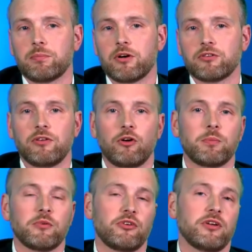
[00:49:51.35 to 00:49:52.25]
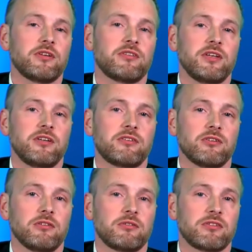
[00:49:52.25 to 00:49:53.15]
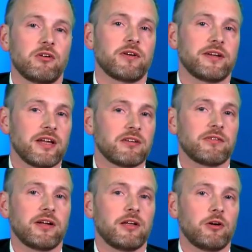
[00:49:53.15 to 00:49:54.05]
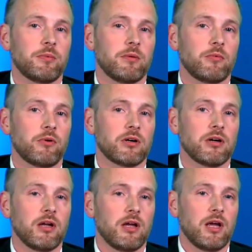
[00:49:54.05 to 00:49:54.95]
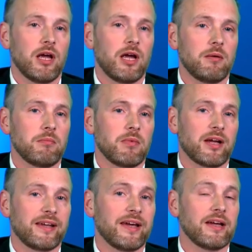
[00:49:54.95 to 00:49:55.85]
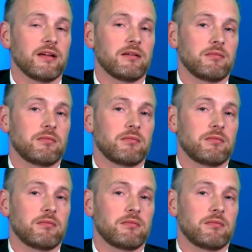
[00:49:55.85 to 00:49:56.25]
person the opportunity to self-identify a little bit more and get